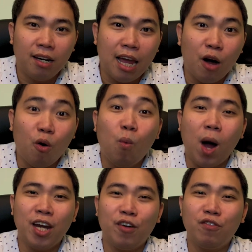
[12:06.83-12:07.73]
Now,
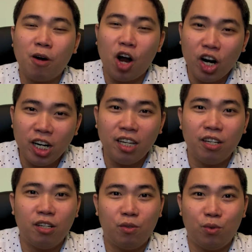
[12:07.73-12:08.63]
one of the
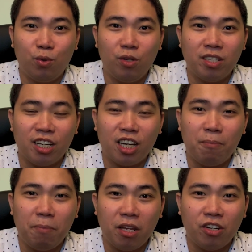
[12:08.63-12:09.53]
cardinal rules in
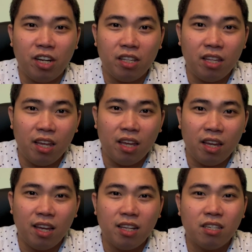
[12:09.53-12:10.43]
copy trading
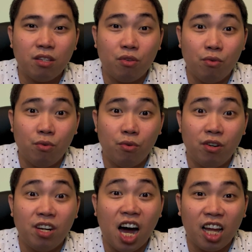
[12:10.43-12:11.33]
is to
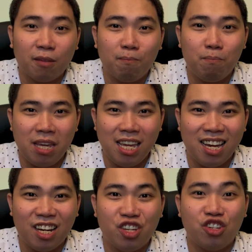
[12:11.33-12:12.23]
not be
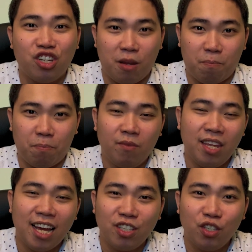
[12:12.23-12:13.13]
a sheep.
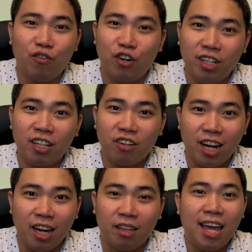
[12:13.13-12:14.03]
Yes, you've heard it
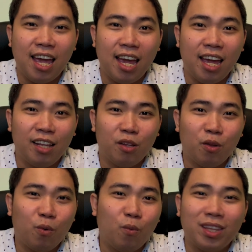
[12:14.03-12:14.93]
right. And
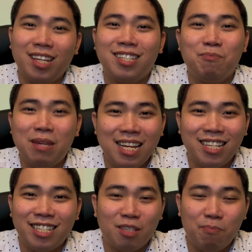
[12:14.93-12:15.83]
what this
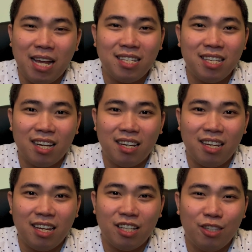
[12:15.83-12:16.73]
means is
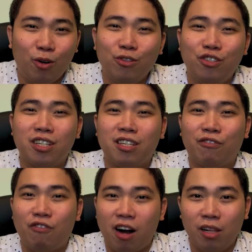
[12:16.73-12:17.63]
basically don't just
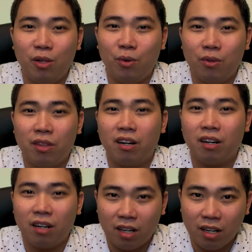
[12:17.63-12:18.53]
follow the
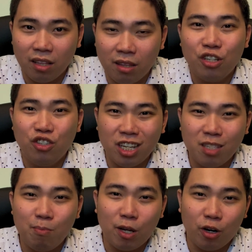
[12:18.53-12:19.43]
herd
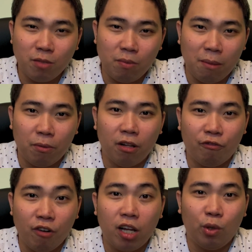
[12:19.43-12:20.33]
just because people
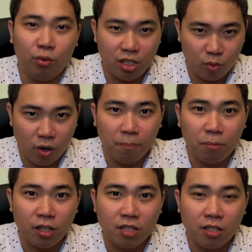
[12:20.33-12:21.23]
follow this one
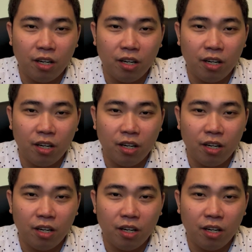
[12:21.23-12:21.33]
person.